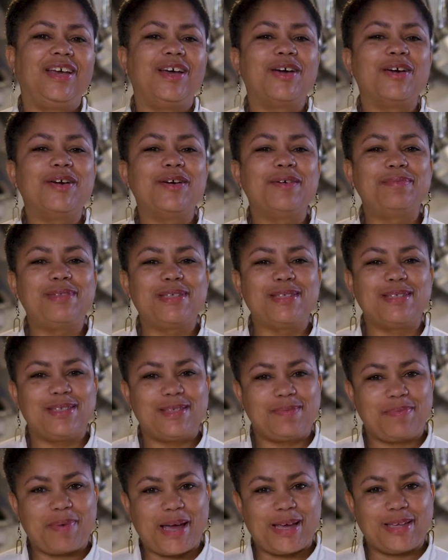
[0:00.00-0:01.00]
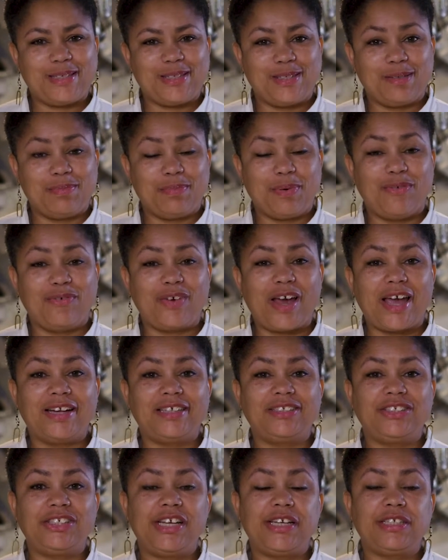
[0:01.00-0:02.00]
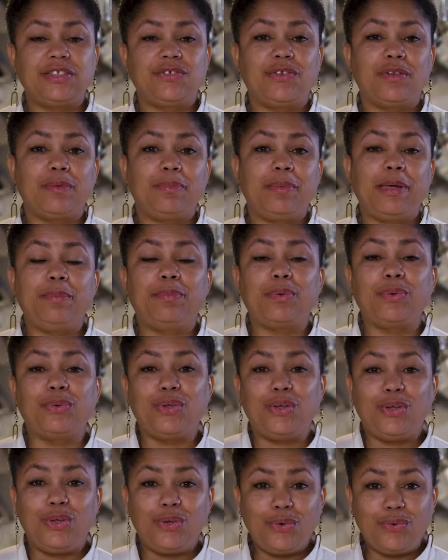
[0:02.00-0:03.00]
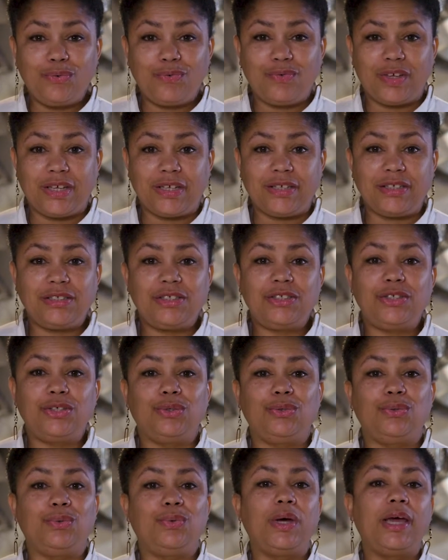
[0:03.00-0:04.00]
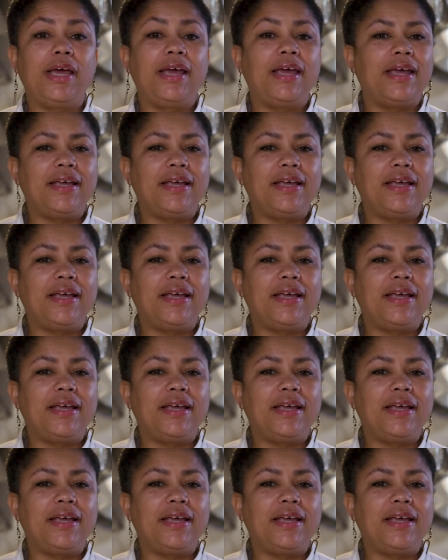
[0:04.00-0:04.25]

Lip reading: Herbs and spices provide a chance for the people you feed to